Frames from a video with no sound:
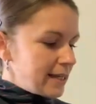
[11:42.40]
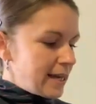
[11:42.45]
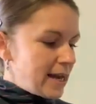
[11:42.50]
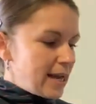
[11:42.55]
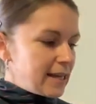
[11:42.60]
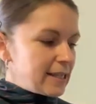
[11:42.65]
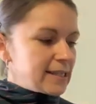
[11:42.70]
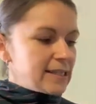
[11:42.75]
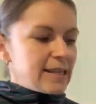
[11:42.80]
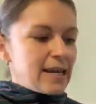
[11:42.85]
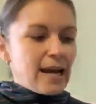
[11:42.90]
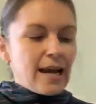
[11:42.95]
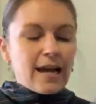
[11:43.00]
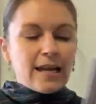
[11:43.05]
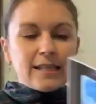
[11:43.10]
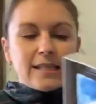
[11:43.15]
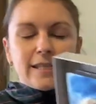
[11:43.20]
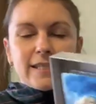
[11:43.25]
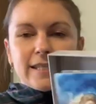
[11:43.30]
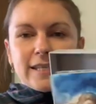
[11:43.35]
decks,
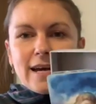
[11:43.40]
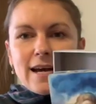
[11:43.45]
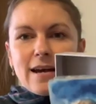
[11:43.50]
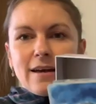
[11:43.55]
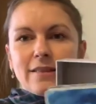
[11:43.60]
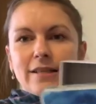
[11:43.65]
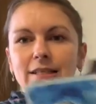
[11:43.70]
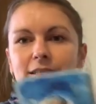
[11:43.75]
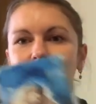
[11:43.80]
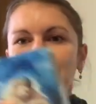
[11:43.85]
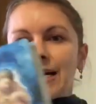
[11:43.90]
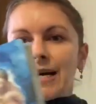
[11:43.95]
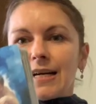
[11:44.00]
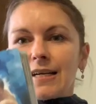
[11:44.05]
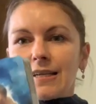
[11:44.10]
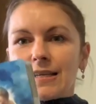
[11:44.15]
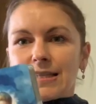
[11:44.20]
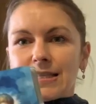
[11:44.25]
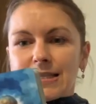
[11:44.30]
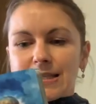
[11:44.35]
and the
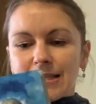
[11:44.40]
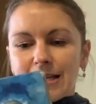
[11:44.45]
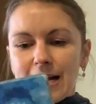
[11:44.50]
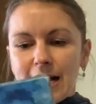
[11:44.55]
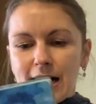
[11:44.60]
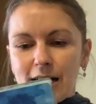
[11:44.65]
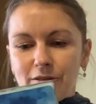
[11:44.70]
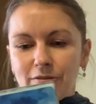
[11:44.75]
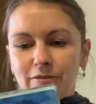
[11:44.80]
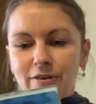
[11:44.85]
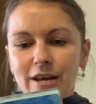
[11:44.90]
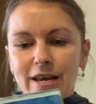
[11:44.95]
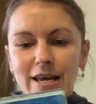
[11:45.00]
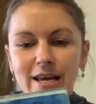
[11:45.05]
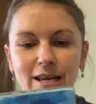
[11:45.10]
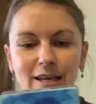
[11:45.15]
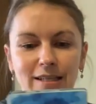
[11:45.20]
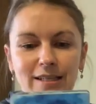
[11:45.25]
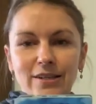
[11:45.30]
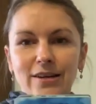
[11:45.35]
deck itself.
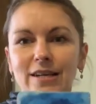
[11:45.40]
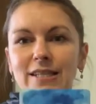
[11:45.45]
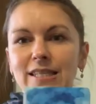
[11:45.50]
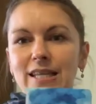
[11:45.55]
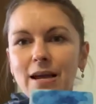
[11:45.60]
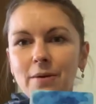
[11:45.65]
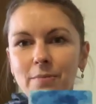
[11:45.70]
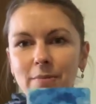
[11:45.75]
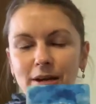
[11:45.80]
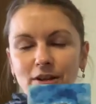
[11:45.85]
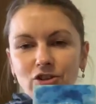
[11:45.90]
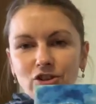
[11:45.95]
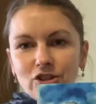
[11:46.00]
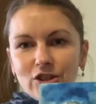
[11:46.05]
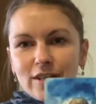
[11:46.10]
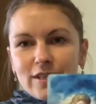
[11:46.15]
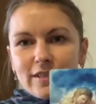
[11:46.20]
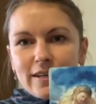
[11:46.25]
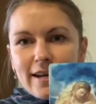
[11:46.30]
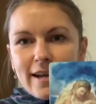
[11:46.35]
So as I
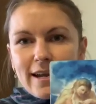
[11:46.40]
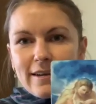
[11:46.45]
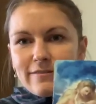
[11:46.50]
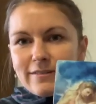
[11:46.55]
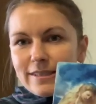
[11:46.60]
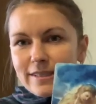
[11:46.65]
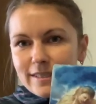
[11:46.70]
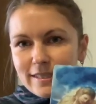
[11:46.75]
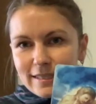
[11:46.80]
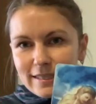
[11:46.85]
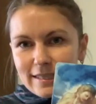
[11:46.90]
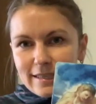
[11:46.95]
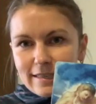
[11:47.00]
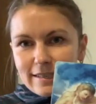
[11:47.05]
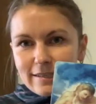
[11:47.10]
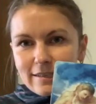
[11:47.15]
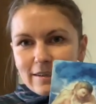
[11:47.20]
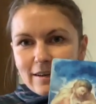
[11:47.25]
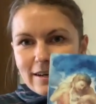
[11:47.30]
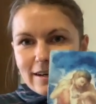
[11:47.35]
mentioned, I haven't seen
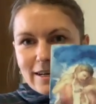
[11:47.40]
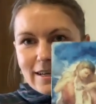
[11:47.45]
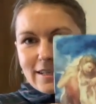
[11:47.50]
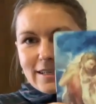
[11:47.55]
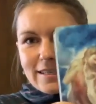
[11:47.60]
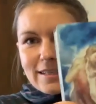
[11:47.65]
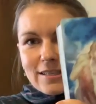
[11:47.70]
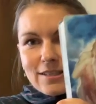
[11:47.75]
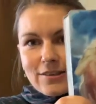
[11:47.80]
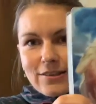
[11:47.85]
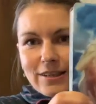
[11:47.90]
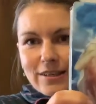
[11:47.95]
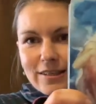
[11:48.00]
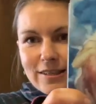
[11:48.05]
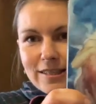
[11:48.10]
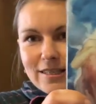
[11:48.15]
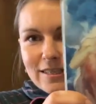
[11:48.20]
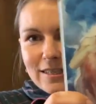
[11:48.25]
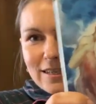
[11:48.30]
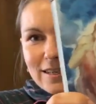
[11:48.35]
the cards. As you
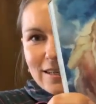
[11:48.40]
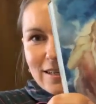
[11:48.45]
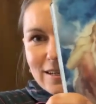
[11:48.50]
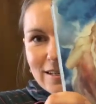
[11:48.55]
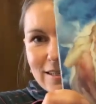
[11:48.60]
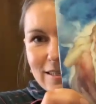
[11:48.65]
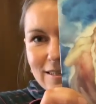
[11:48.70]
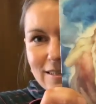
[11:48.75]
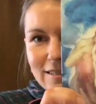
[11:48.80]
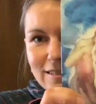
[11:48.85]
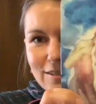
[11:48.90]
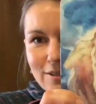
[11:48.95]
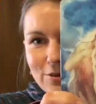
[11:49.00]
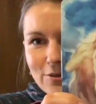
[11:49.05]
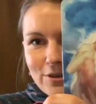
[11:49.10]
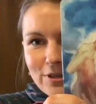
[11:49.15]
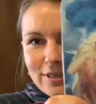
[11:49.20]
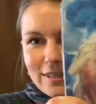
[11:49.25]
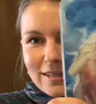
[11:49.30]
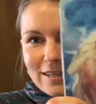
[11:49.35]
can see, it's still
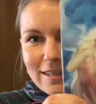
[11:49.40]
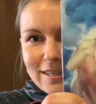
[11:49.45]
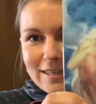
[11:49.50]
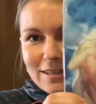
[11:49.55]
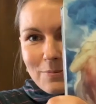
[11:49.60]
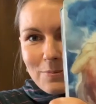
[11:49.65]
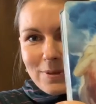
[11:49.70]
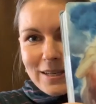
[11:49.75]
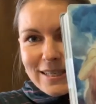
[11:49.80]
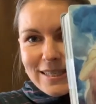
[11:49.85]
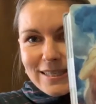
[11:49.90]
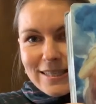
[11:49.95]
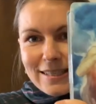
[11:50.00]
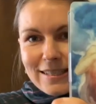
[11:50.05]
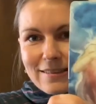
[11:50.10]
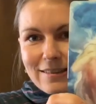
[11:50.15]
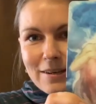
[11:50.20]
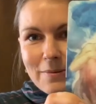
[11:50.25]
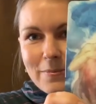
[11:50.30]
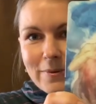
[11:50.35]
got a little
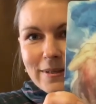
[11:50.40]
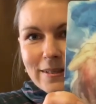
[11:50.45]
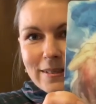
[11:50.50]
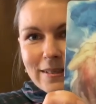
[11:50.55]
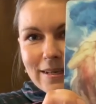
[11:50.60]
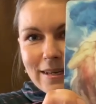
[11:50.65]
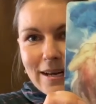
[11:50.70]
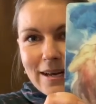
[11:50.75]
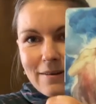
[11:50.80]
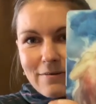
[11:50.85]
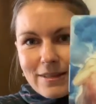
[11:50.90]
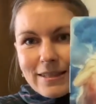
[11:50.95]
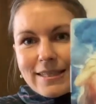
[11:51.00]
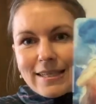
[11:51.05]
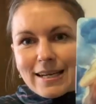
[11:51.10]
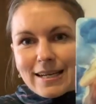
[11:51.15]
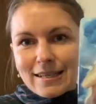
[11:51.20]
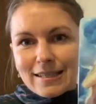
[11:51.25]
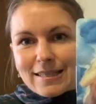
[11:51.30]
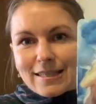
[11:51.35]
plastic ribbon. The
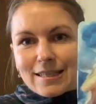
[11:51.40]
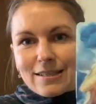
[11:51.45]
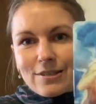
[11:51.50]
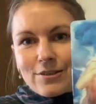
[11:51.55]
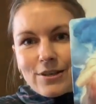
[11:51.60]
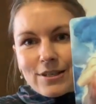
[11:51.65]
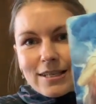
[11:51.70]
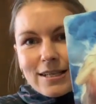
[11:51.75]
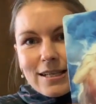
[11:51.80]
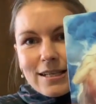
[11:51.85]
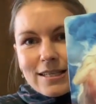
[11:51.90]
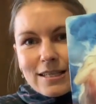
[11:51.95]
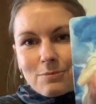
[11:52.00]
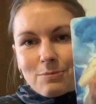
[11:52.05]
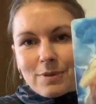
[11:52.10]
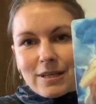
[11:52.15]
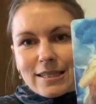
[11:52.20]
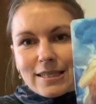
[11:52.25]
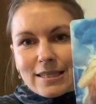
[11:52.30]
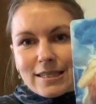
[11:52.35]
deck still got a little
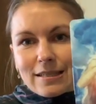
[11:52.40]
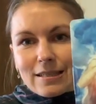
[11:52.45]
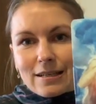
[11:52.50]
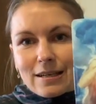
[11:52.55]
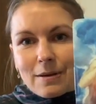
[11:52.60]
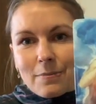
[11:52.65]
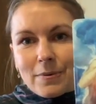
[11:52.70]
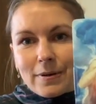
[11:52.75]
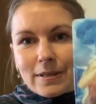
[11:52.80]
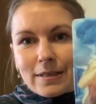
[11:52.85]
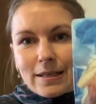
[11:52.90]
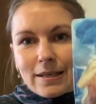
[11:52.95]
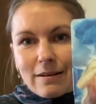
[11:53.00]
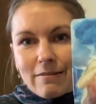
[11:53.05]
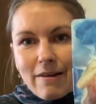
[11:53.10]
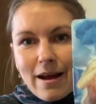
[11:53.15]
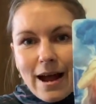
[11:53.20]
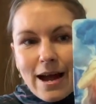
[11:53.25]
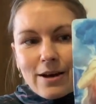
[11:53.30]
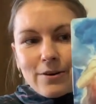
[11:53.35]
plastic ribbon
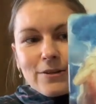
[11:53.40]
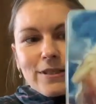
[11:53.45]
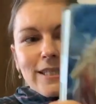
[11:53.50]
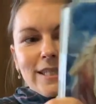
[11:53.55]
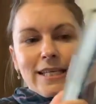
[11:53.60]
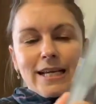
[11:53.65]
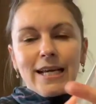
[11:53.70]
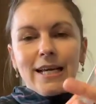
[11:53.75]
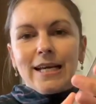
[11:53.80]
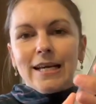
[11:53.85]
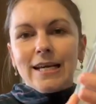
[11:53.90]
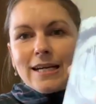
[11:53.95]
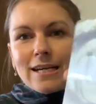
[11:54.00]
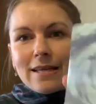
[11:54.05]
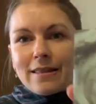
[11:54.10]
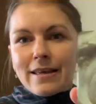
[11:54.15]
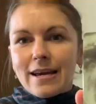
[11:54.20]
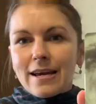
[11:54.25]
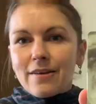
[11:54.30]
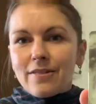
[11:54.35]
around
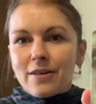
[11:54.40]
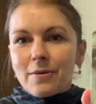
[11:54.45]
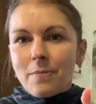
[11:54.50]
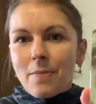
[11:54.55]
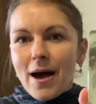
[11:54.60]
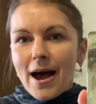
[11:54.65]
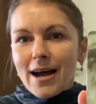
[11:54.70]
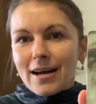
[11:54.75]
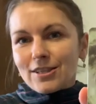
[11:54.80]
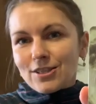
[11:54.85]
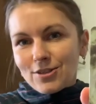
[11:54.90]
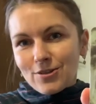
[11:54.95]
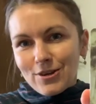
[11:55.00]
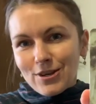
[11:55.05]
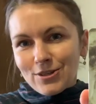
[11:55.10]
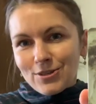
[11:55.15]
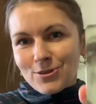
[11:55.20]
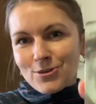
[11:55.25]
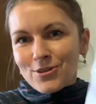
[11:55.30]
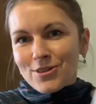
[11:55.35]
there, the back. So
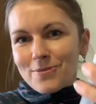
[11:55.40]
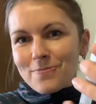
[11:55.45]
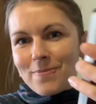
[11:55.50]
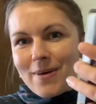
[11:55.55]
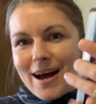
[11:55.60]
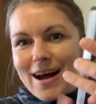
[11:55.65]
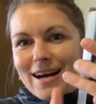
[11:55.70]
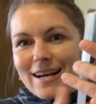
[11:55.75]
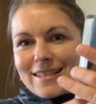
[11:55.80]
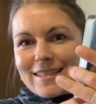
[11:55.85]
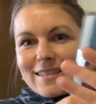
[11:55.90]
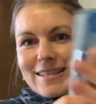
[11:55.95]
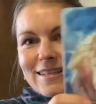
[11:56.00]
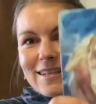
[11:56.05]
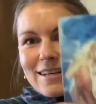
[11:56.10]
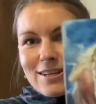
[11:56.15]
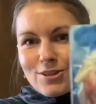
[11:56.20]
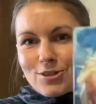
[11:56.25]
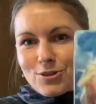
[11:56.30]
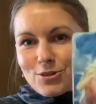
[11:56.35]
I saw the backs,
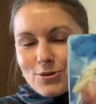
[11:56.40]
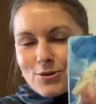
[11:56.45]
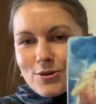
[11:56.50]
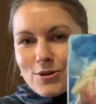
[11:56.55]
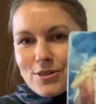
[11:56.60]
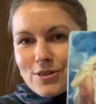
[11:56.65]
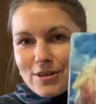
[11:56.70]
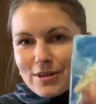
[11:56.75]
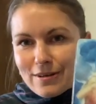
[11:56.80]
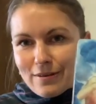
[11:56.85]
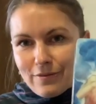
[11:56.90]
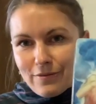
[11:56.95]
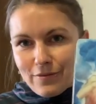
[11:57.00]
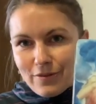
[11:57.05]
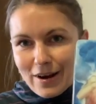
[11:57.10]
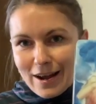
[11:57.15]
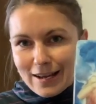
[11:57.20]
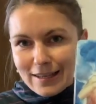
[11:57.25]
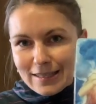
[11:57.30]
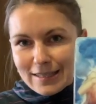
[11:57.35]
and I saw the
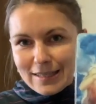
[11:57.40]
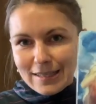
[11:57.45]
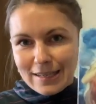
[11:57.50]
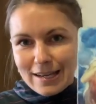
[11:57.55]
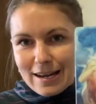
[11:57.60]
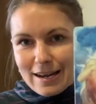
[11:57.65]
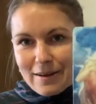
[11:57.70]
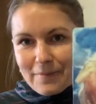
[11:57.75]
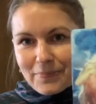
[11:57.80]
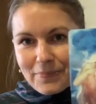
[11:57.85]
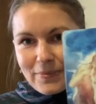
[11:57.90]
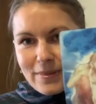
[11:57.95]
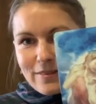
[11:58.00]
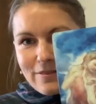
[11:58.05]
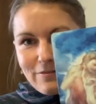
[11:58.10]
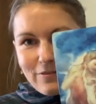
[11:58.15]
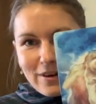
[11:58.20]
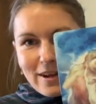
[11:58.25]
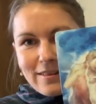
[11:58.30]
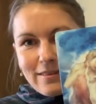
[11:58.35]
front,
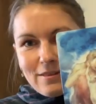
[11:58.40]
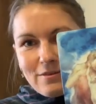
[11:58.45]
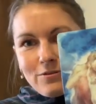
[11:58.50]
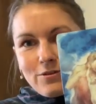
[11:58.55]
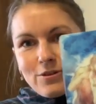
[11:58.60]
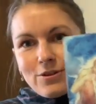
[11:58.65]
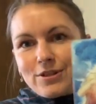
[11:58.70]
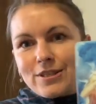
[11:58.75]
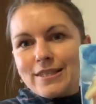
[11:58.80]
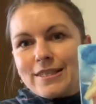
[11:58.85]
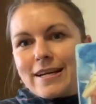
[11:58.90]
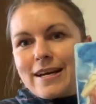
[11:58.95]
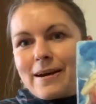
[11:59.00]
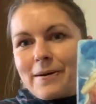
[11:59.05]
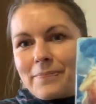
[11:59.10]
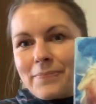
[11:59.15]
the first